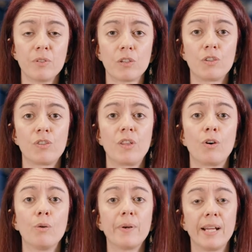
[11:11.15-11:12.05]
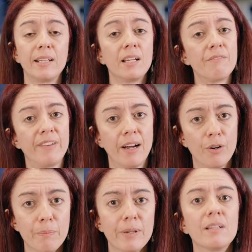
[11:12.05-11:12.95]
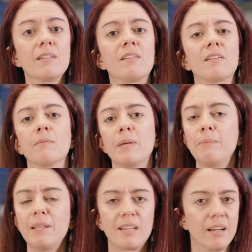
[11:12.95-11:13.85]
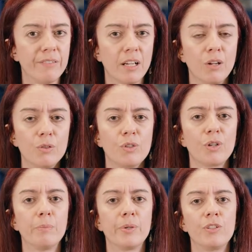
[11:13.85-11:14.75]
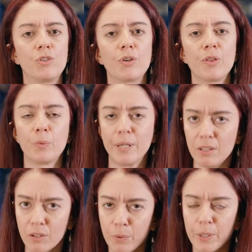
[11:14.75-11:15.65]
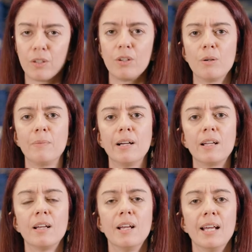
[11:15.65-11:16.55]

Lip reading: such as their operating environments, maybe traffic loads on a bridge or the wind on a wind turbine,